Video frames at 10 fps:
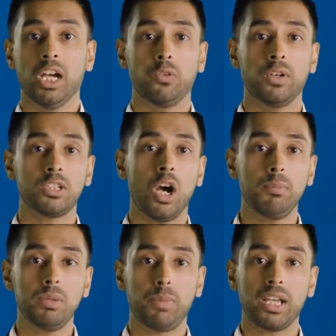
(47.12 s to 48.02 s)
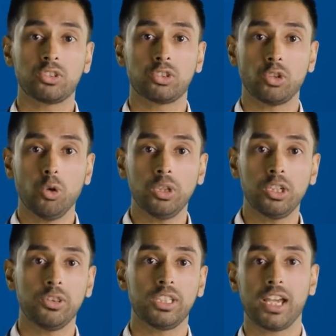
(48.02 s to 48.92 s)
A retirement based solely
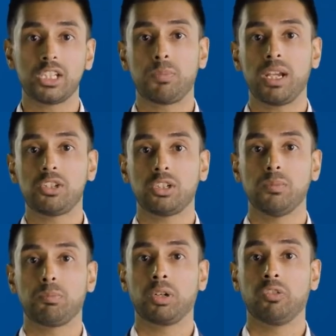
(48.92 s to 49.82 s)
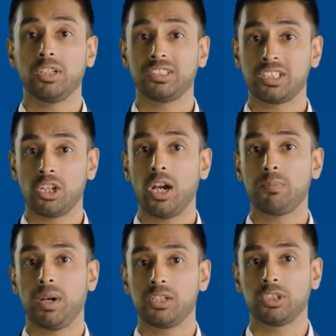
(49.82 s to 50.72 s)
on the age pension provides a
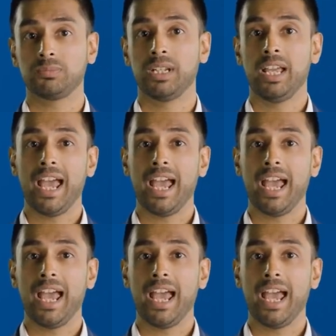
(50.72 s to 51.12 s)
tight budget